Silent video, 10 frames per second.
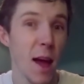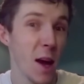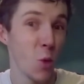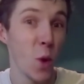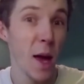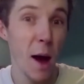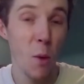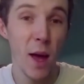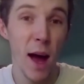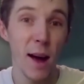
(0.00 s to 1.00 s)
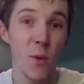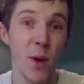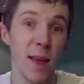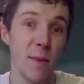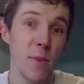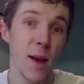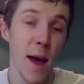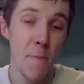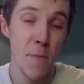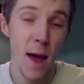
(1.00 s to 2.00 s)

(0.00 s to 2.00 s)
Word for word: because we are we are we um,